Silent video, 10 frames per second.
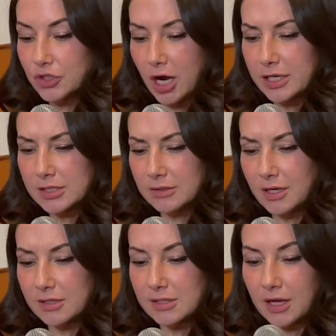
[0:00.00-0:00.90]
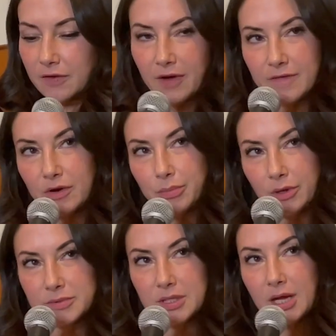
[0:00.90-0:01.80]
Johnny still does like 500
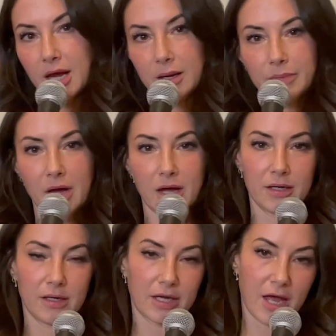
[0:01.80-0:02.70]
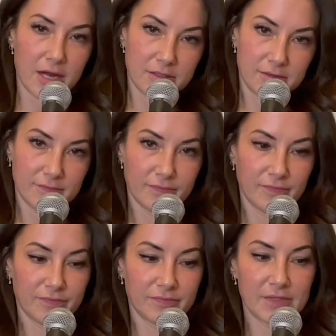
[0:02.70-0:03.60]
pull-ups a day. But, again,
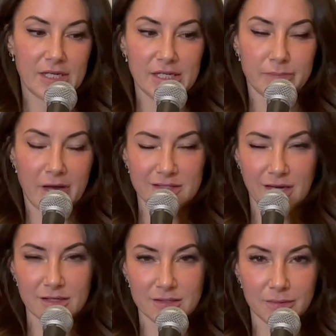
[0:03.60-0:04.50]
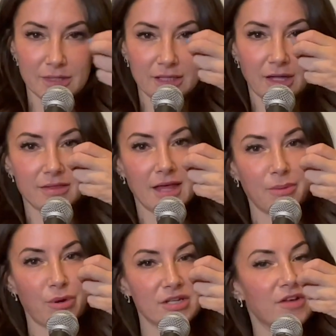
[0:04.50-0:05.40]
he's my size. So it's like not that
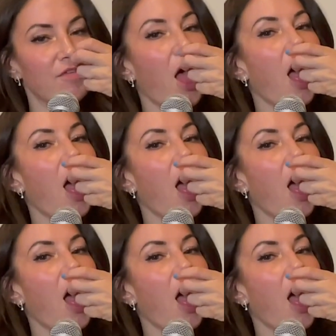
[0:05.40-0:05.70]
impressive.